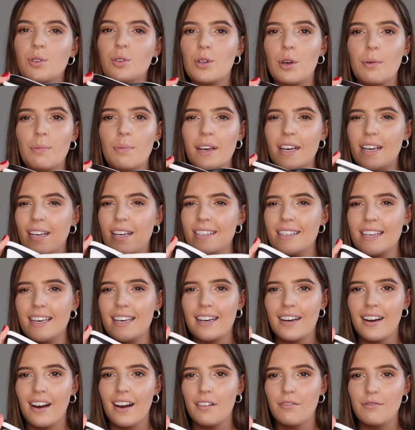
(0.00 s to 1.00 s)
super easy
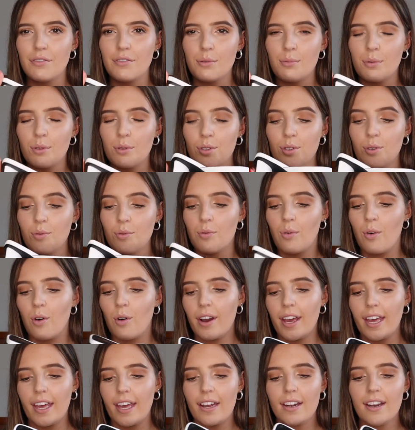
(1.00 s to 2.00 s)
and comfortable to
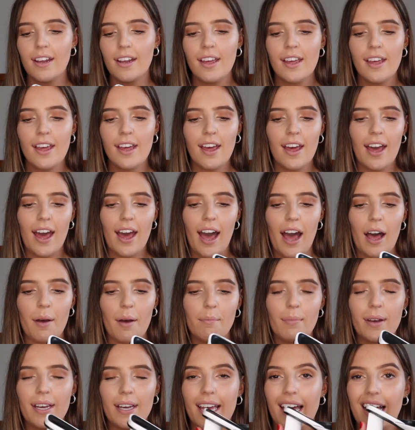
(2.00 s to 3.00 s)
walk in.
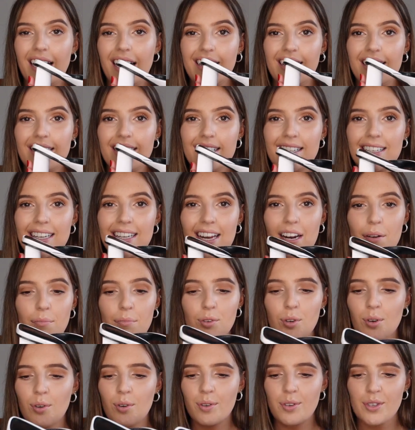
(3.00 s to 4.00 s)
But yeah, as I said, I'm
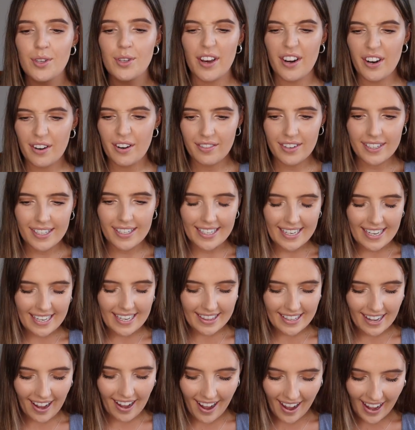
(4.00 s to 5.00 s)
tall, so I don't really
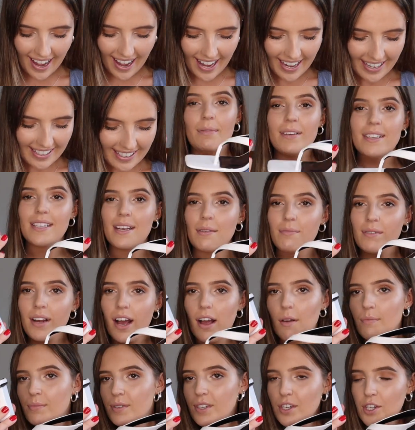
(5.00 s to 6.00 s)
need the height, but
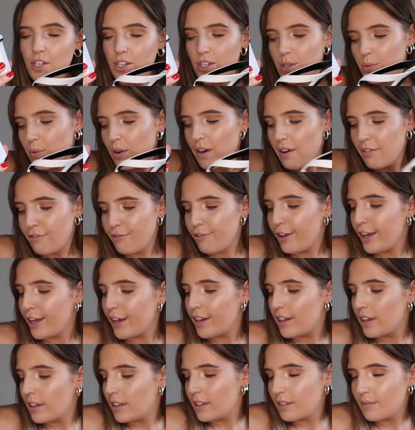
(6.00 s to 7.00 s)
sometimes you just want to
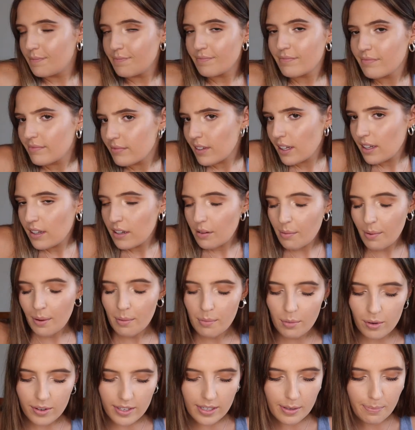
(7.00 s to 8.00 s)
feel a little bit
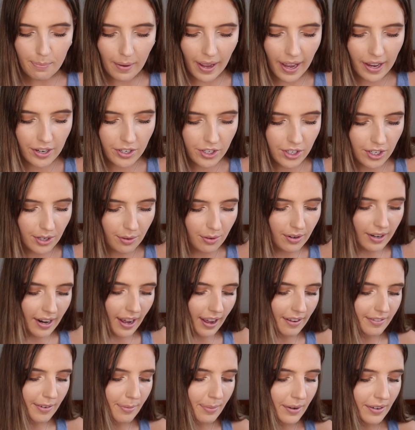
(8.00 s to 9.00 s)
more special. You want to
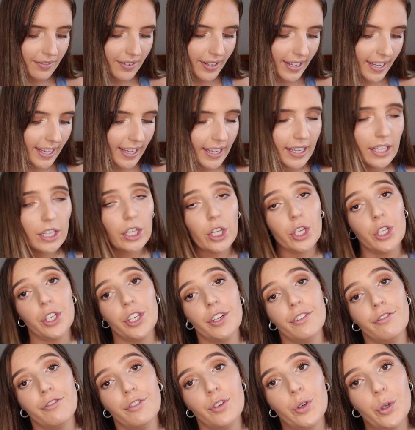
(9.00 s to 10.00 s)
have a bit of a heel on
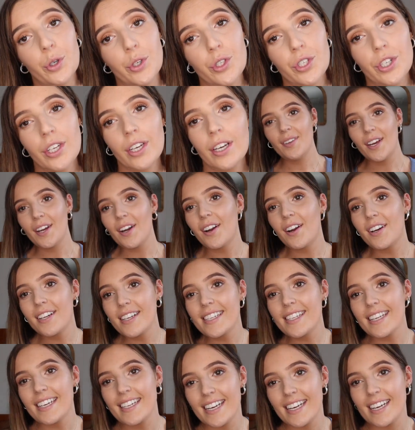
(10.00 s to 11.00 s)
your foot. It
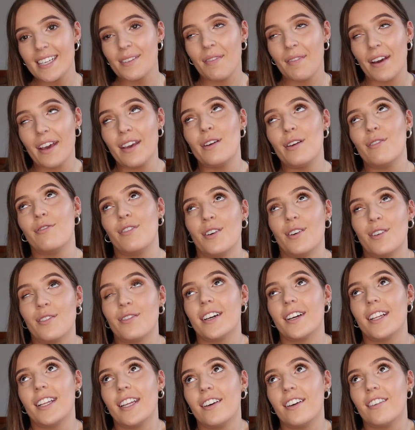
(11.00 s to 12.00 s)
honestly does make you feel
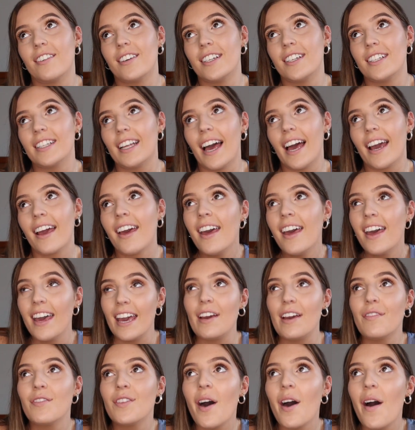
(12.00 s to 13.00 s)
really good. Like
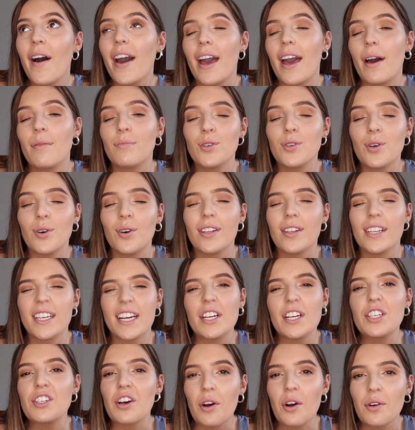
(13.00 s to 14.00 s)
even though I am tall and
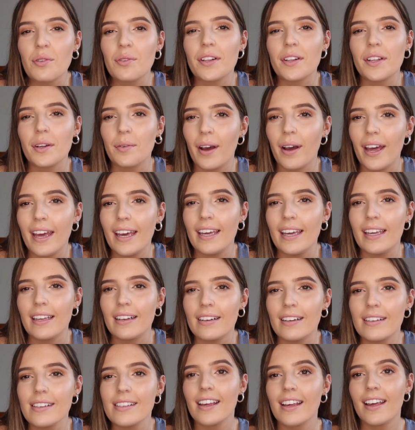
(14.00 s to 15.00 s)
I don't really wear
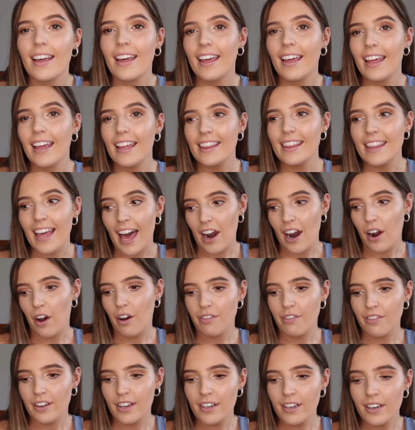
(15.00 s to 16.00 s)
heels that
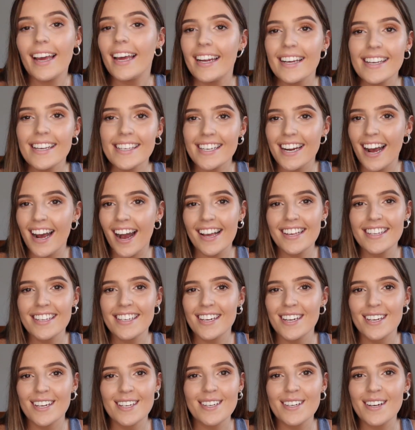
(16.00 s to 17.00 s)
often, it is nice
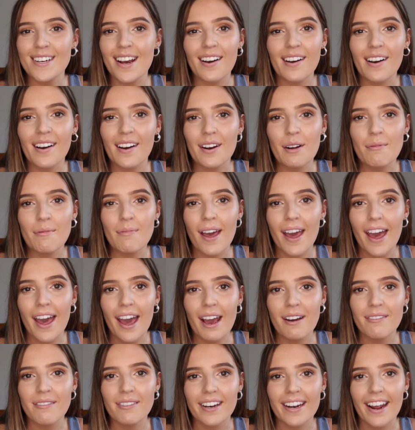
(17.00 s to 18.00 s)
to just chuck on a pair
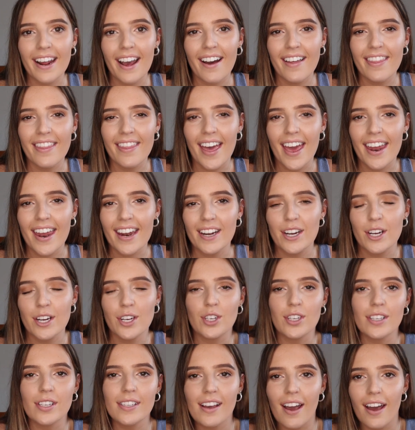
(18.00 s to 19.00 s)
every now and then and it
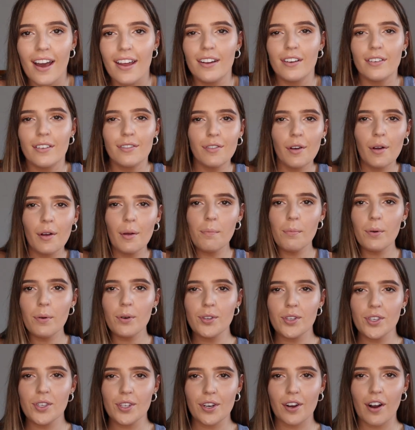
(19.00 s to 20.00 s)
just kind of
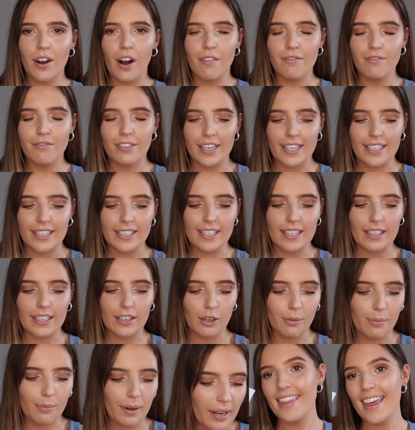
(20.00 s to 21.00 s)
boosts your confidence a
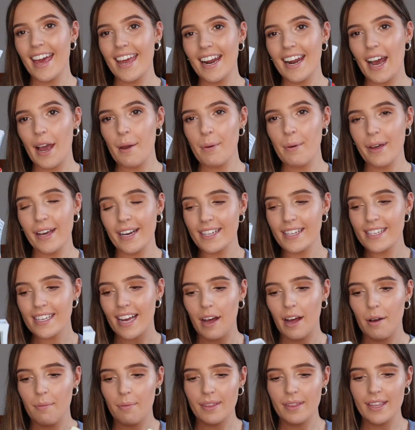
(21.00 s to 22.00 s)
little bit. Then I picked
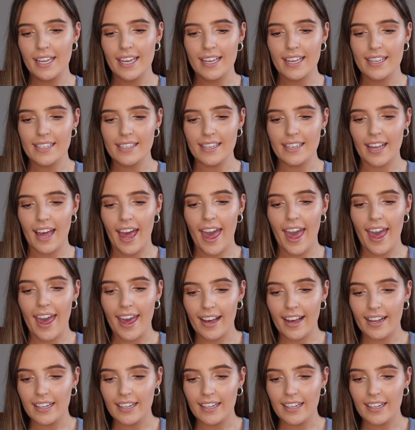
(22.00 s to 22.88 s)
up these hair